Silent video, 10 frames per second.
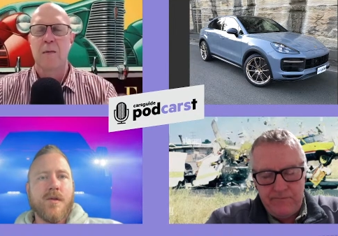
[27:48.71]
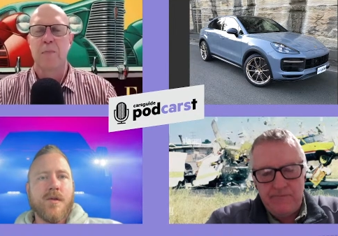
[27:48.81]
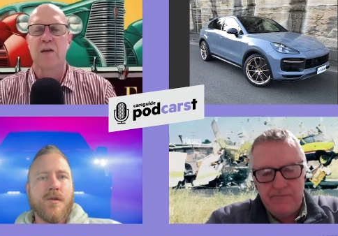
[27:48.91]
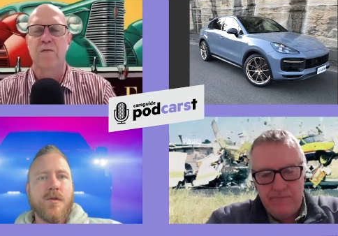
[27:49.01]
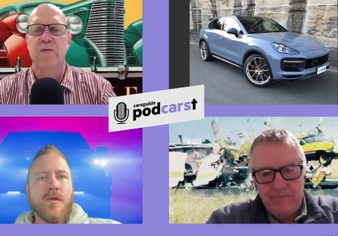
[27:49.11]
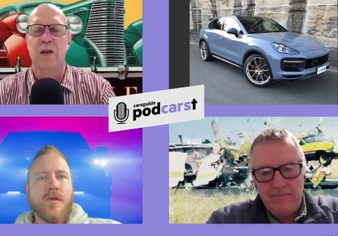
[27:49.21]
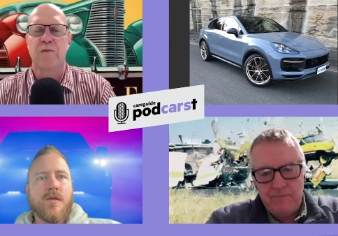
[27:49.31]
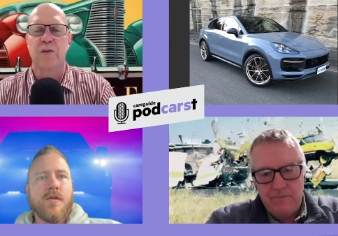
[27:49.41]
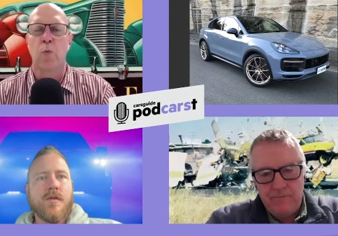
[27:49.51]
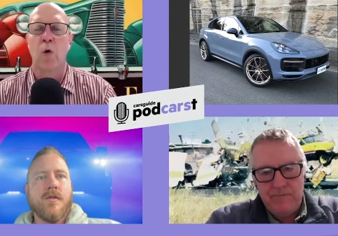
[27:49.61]
Speaker 1: But if
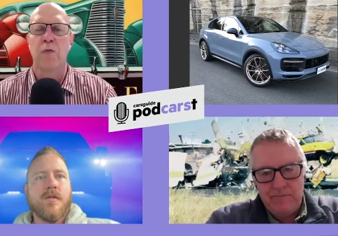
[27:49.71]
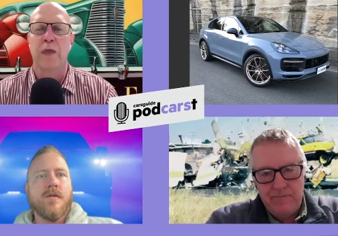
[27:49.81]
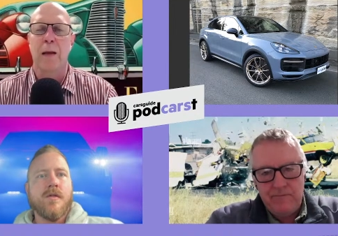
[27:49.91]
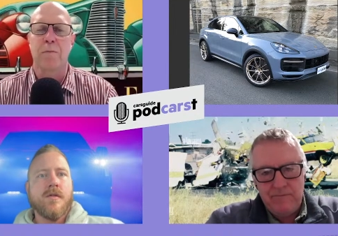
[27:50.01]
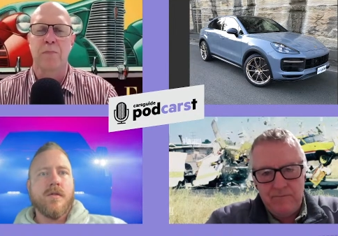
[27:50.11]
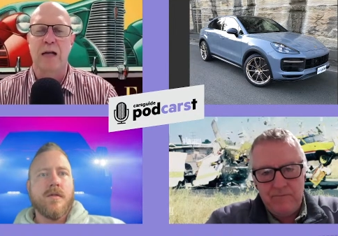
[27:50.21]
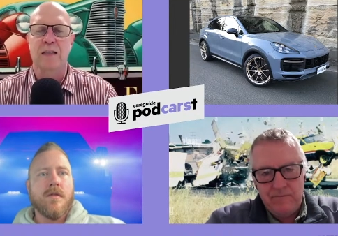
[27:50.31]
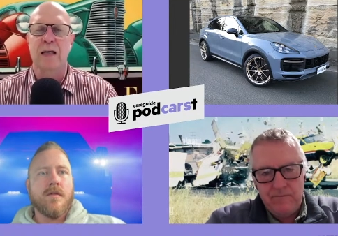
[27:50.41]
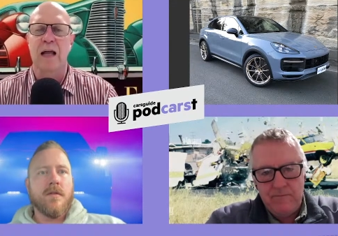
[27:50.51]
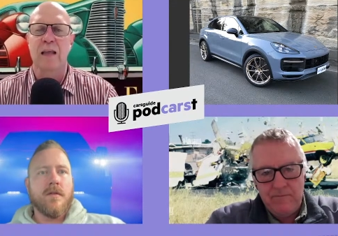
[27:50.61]
if you want that
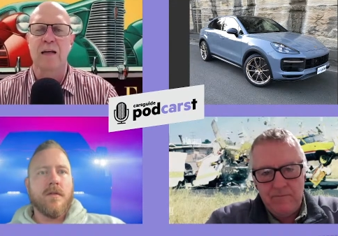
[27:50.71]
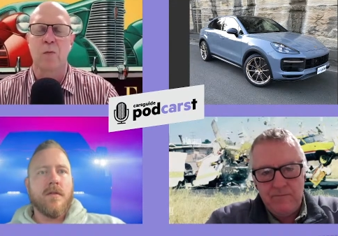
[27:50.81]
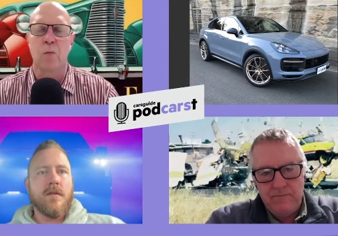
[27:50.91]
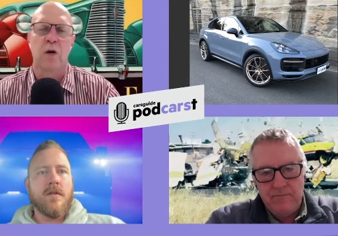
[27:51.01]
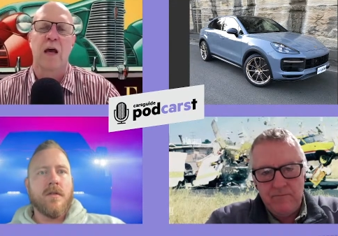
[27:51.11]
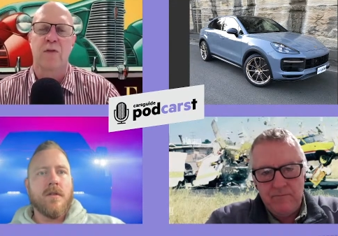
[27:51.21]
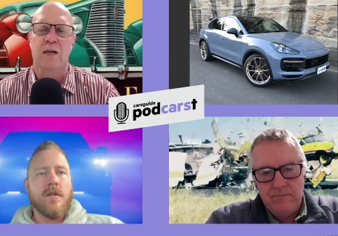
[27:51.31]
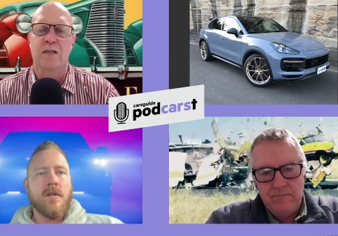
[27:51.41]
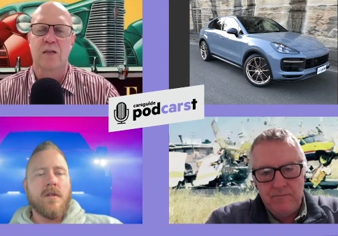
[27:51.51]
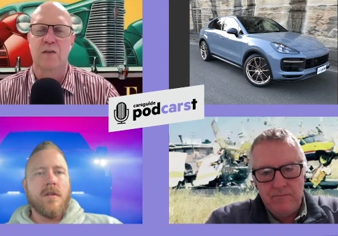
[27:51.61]
practicality and want to have an
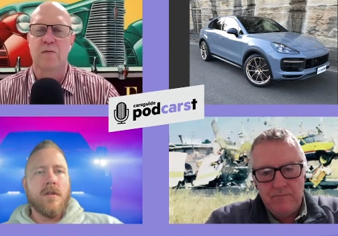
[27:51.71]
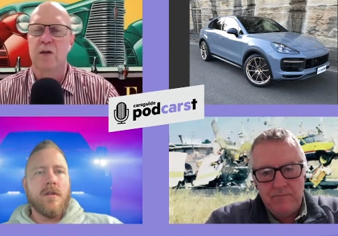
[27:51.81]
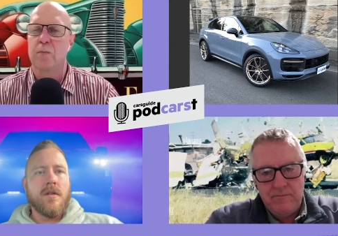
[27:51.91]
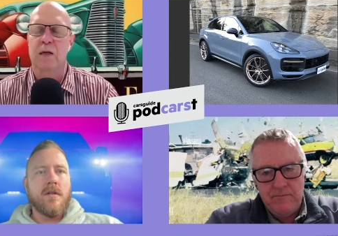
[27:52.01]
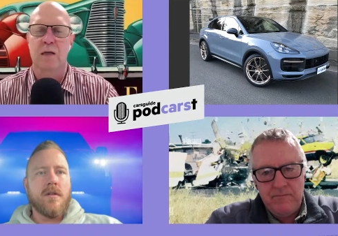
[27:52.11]
SUV, but it